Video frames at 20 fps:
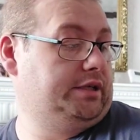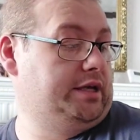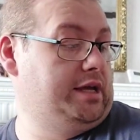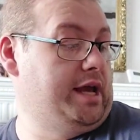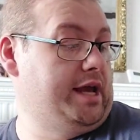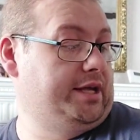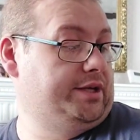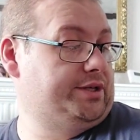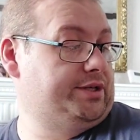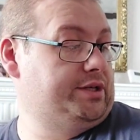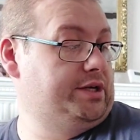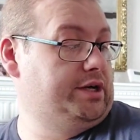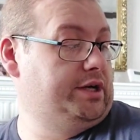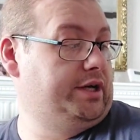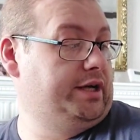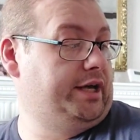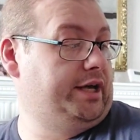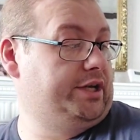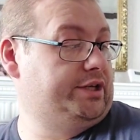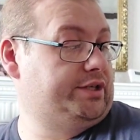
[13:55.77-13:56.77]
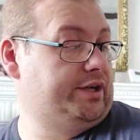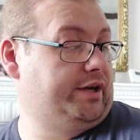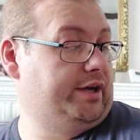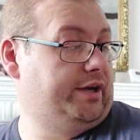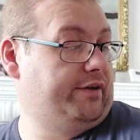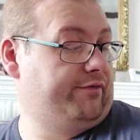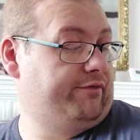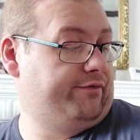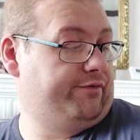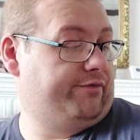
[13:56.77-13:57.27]
he's
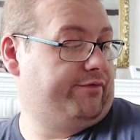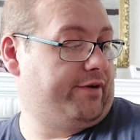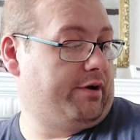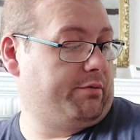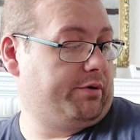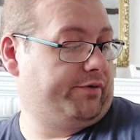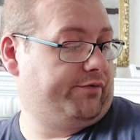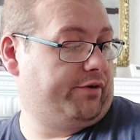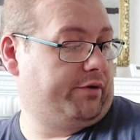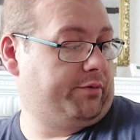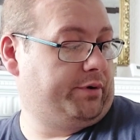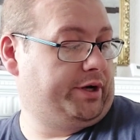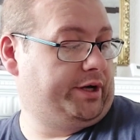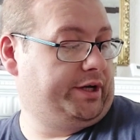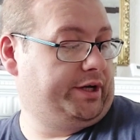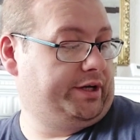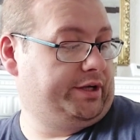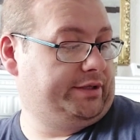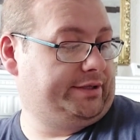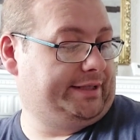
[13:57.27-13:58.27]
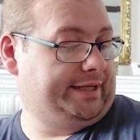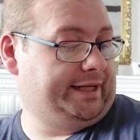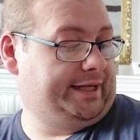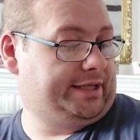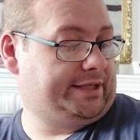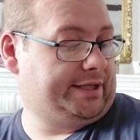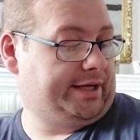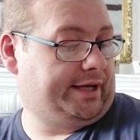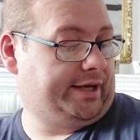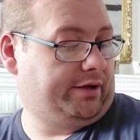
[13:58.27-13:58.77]
a very, very
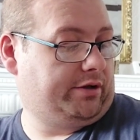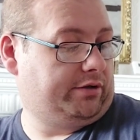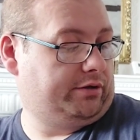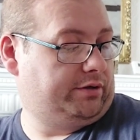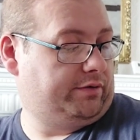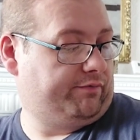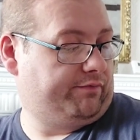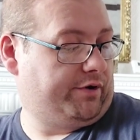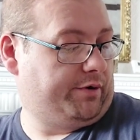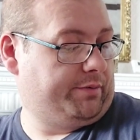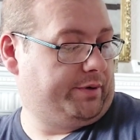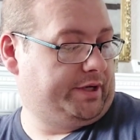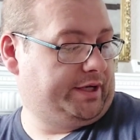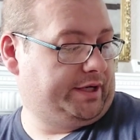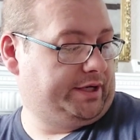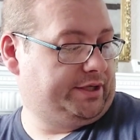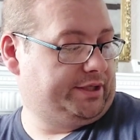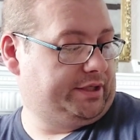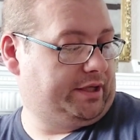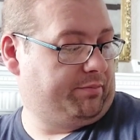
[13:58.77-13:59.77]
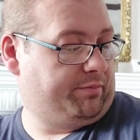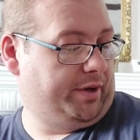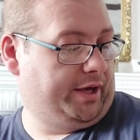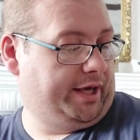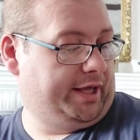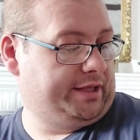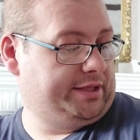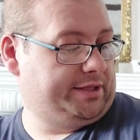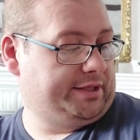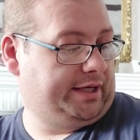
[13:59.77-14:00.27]
detailed, very nicely
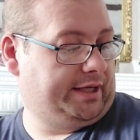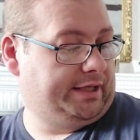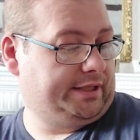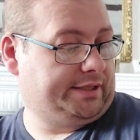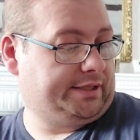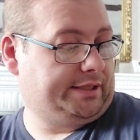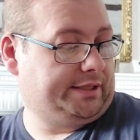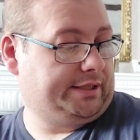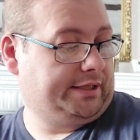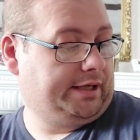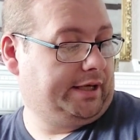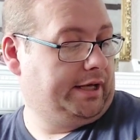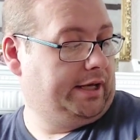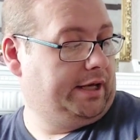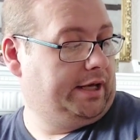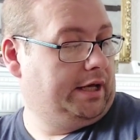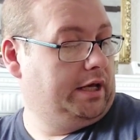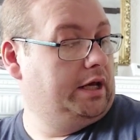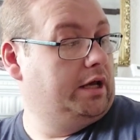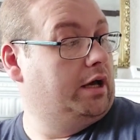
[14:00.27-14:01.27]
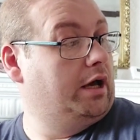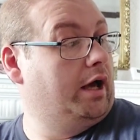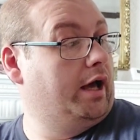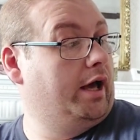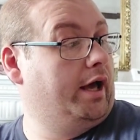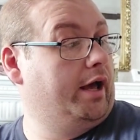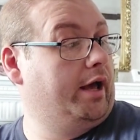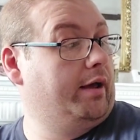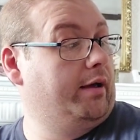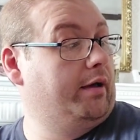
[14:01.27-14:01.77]
painted,
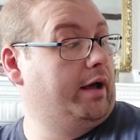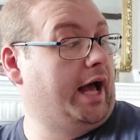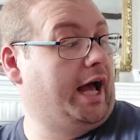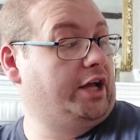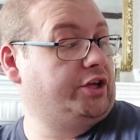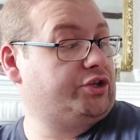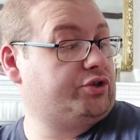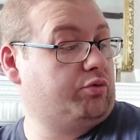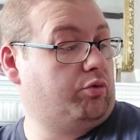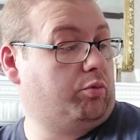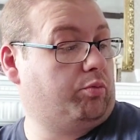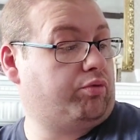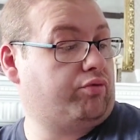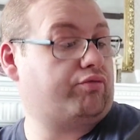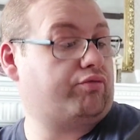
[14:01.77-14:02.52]
actual